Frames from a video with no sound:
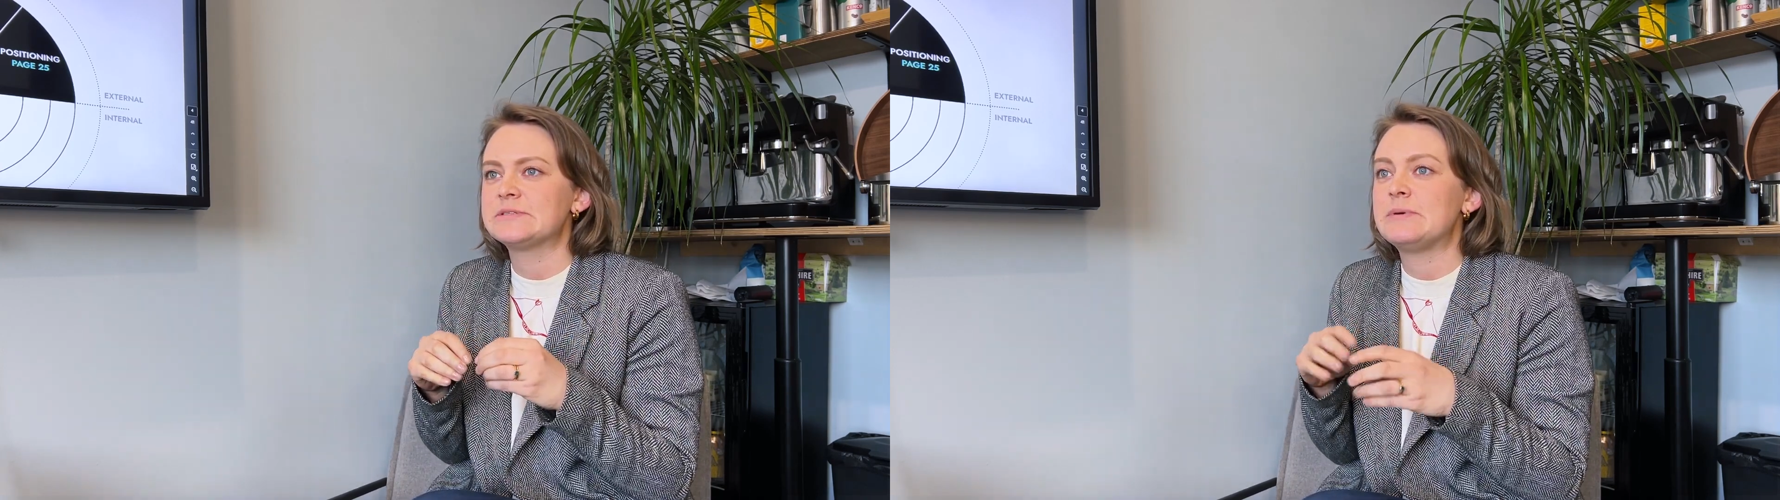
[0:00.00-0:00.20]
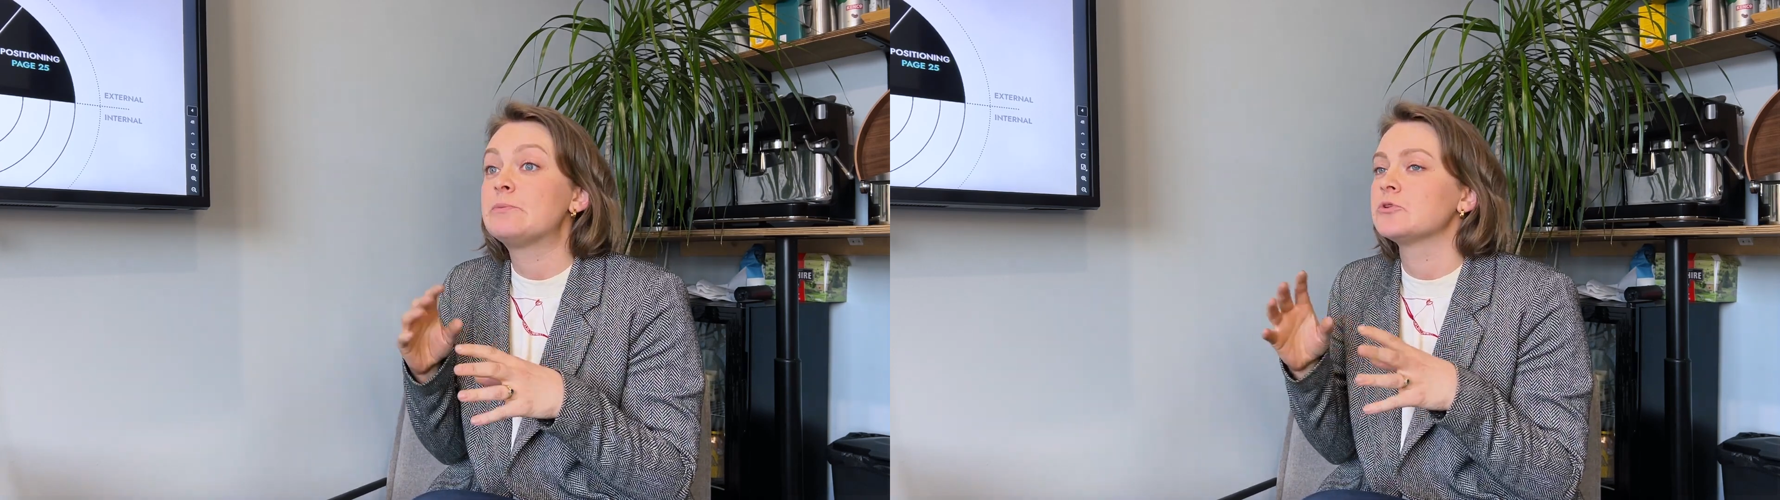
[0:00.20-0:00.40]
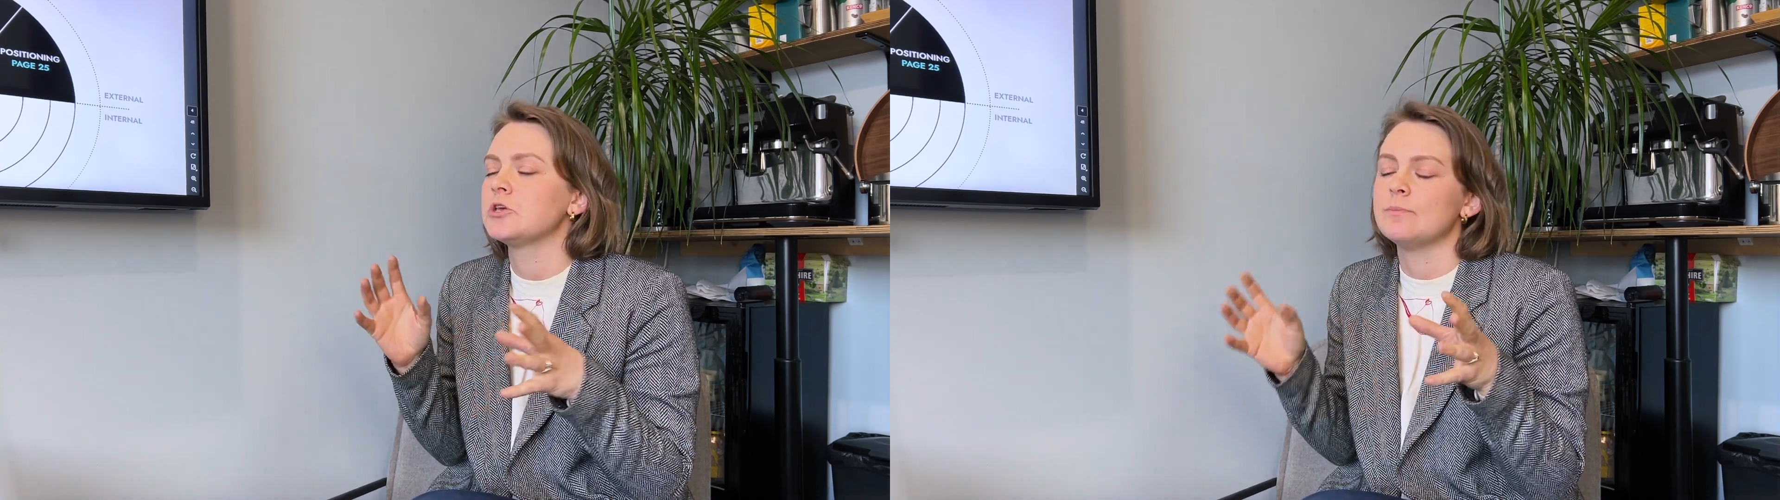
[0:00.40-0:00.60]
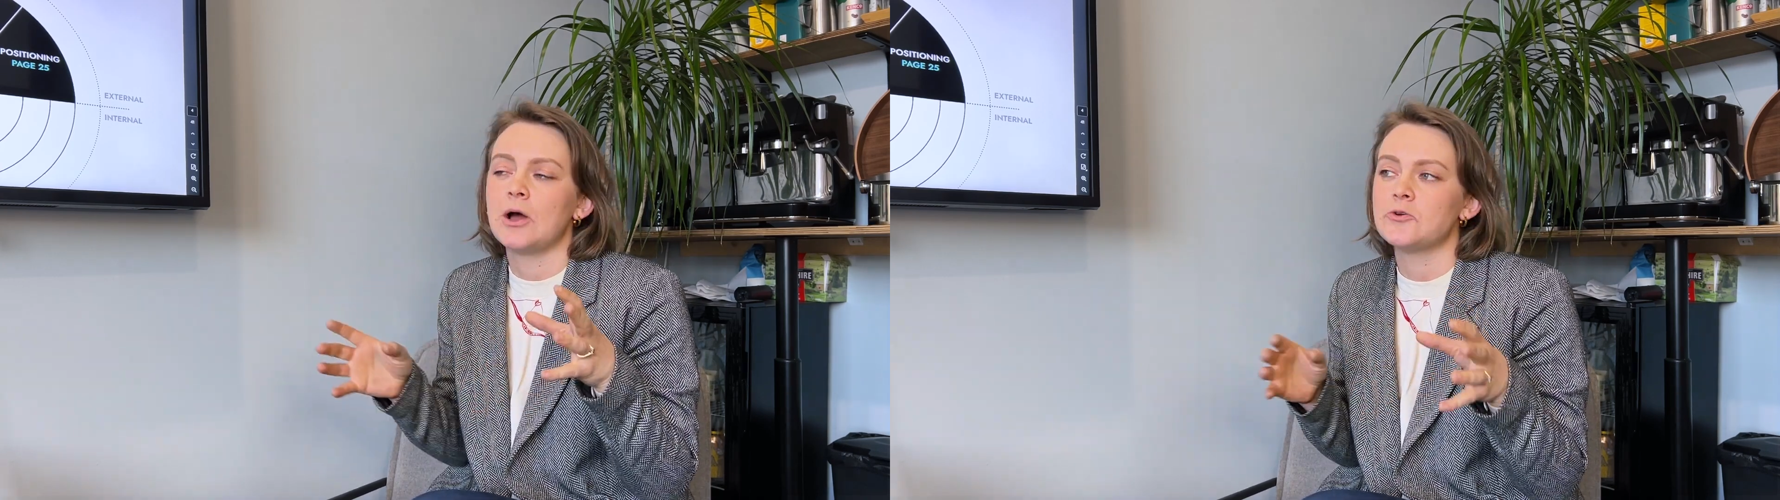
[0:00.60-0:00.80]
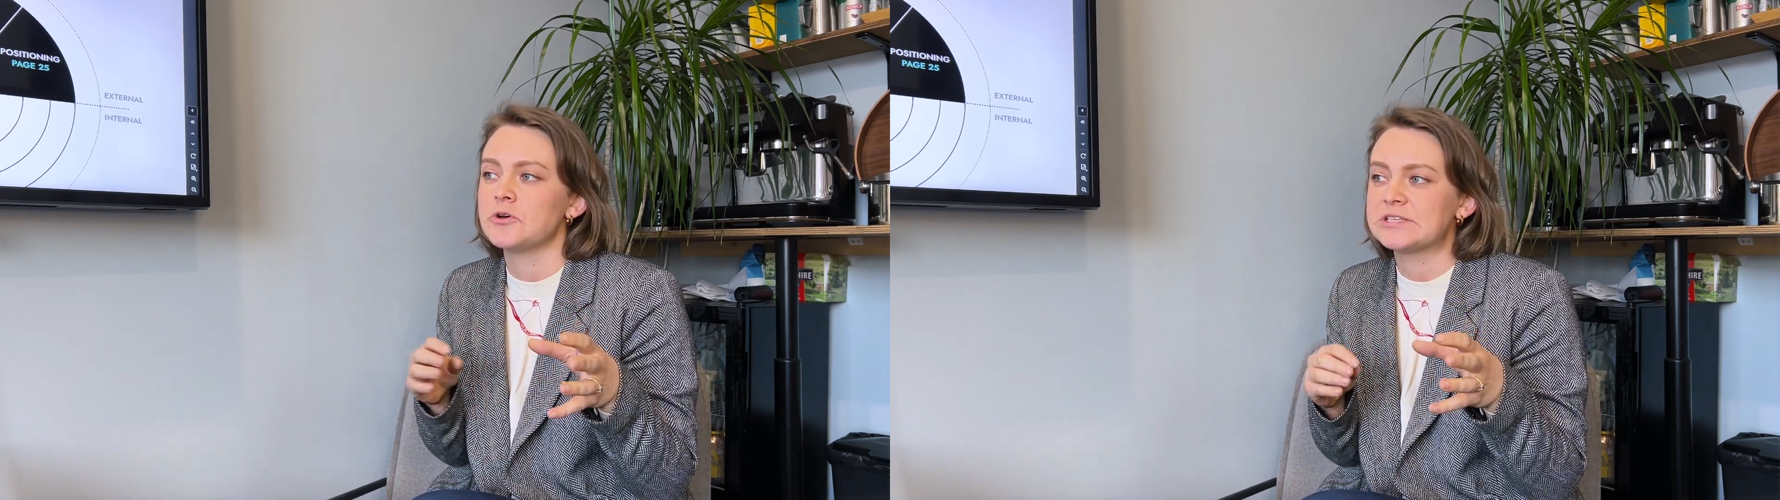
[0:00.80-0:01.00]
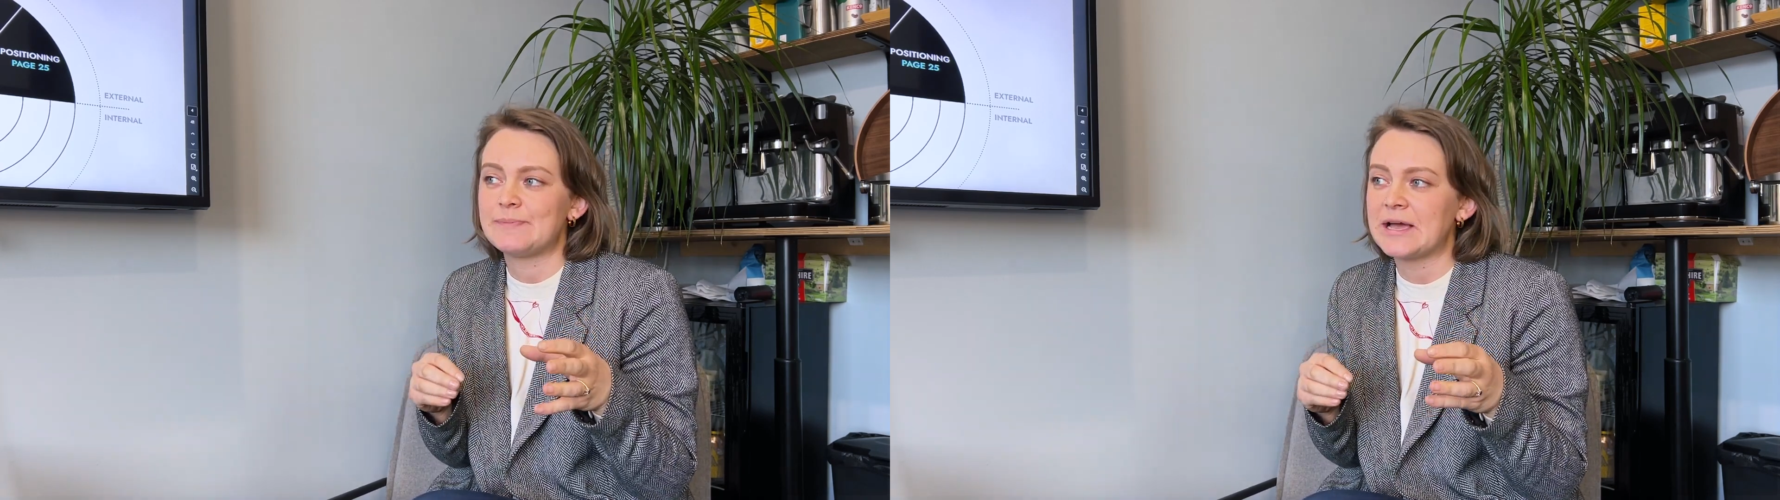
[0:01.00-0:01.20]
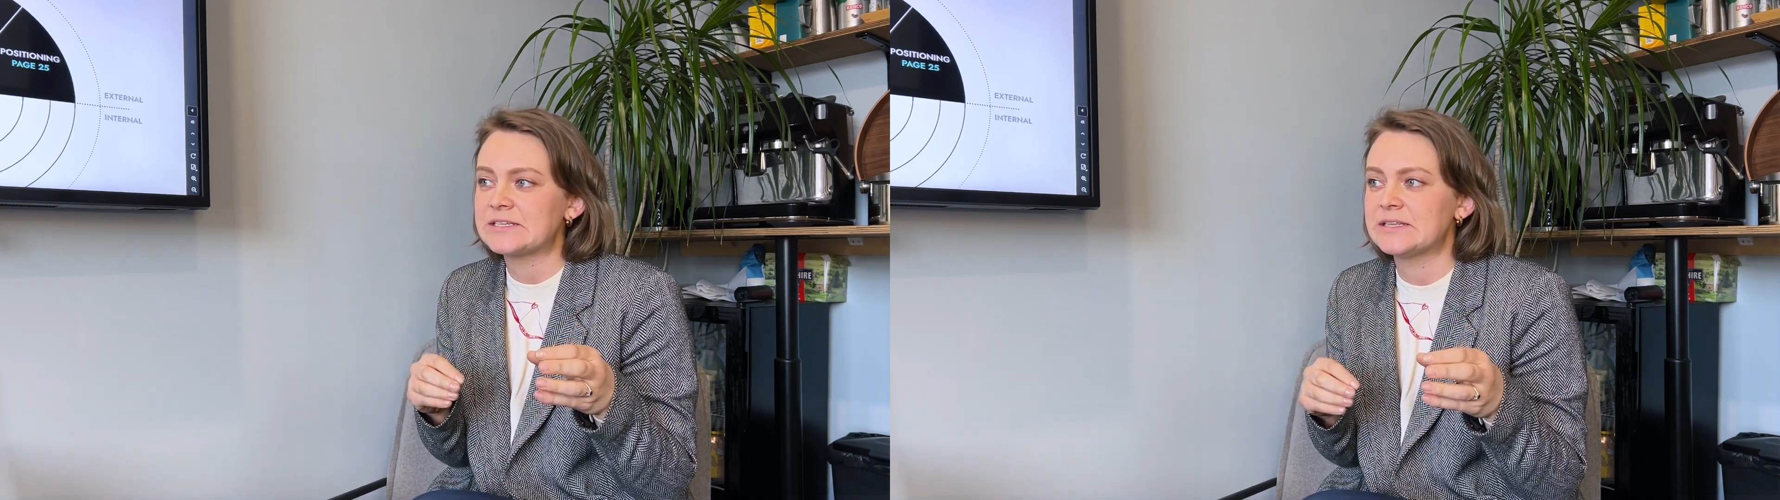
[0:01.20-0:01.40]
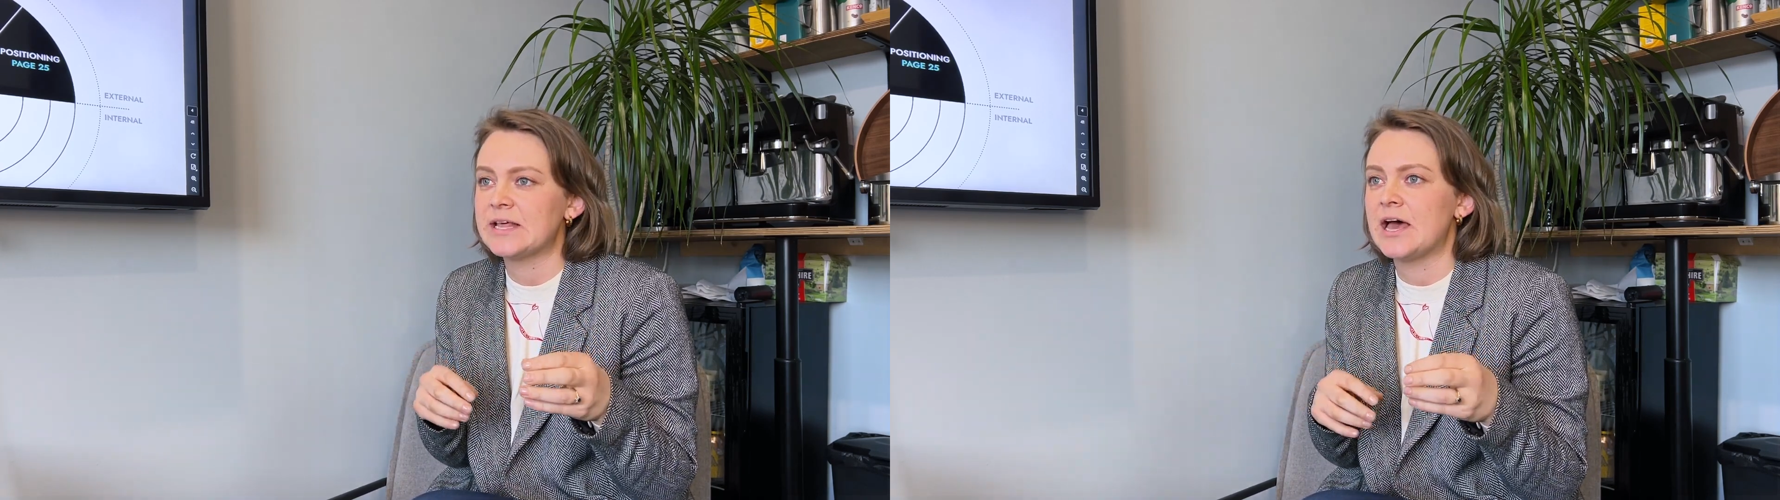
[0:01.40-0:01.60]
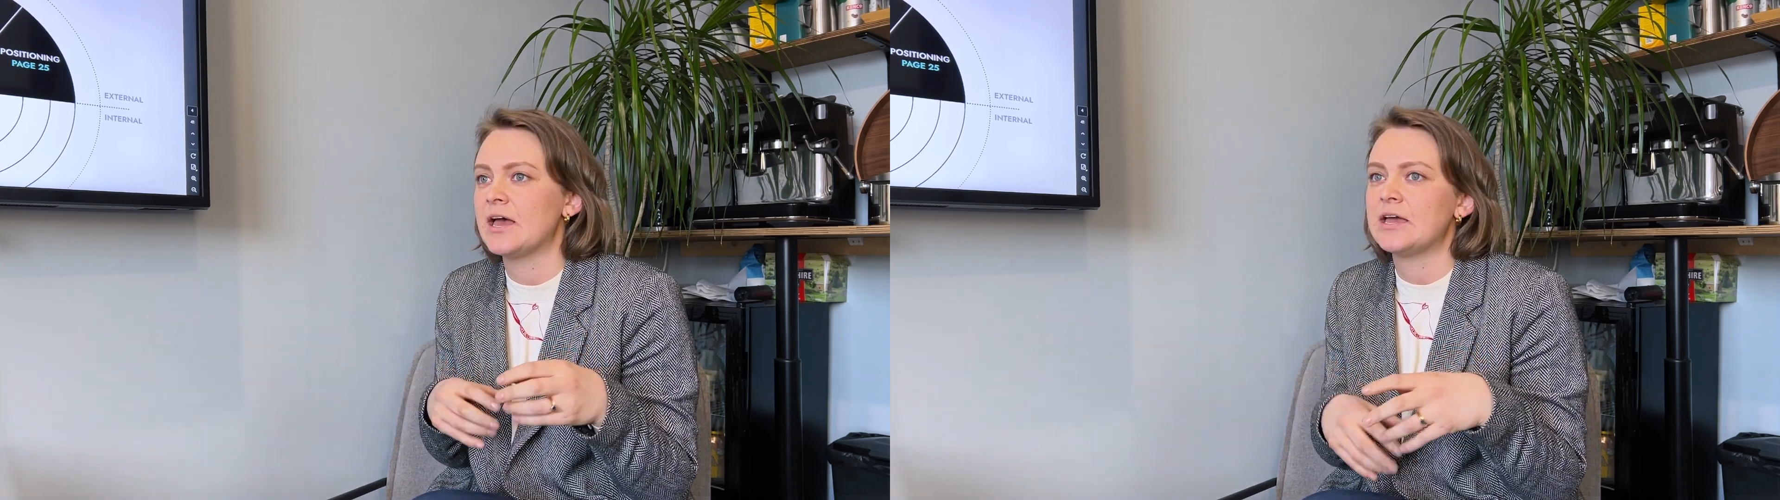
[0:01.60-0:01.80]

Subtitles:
people that you might not expect in there.